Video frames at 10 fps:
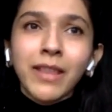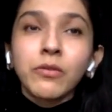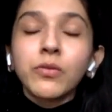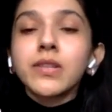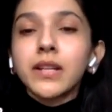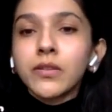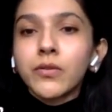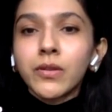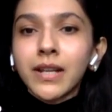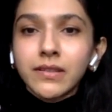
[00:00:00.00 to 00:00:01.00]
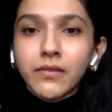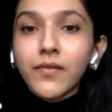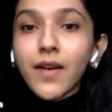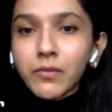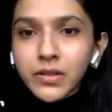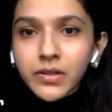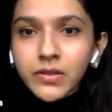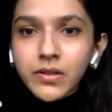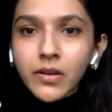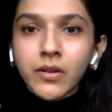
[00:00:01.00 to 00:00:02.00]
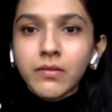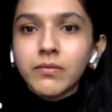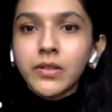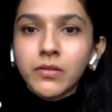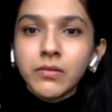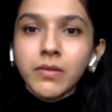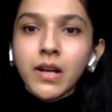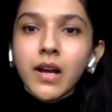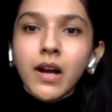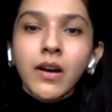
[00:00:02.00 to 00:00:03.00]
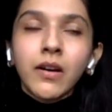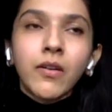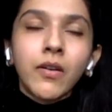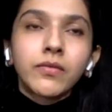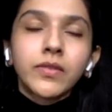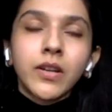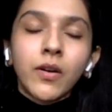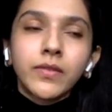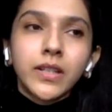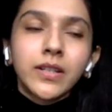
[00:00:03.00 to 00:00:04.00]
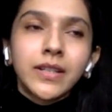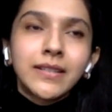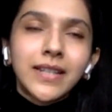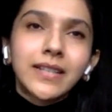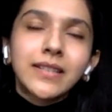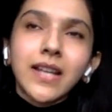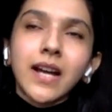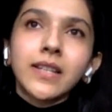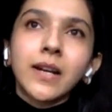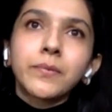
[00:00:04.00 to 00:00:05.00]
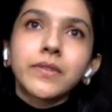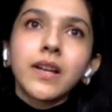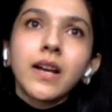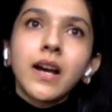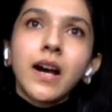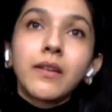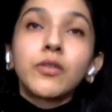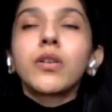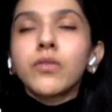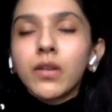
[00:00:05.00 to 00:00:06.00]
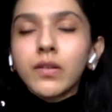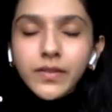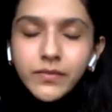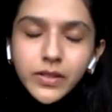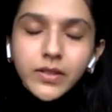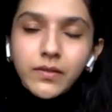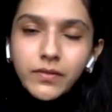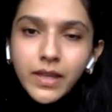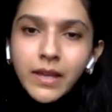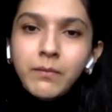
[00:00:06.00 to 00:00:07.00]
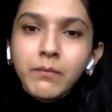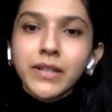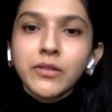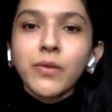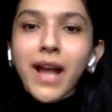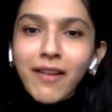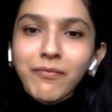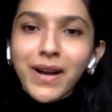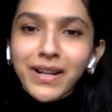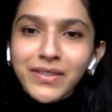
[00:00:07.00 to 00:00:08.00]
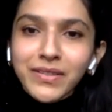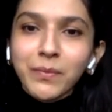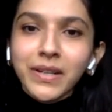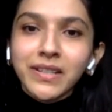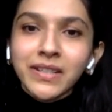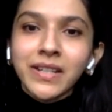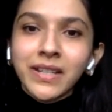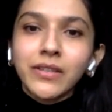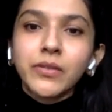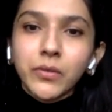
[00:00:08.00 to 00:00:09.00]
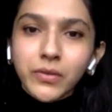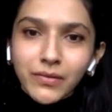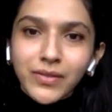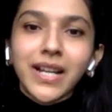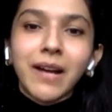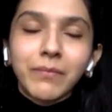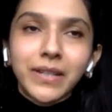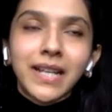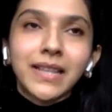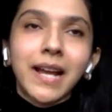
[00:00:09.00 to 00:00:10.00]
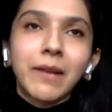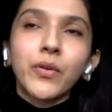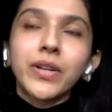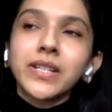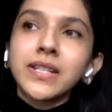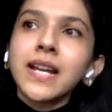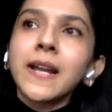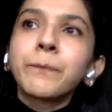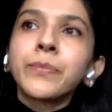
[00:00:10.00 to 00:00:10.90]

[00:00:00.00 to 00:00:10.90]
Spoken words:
And those are called as the founders or, of the early stage startups. Not all 50 of them, but who have participated in the growth of the company at that point in time.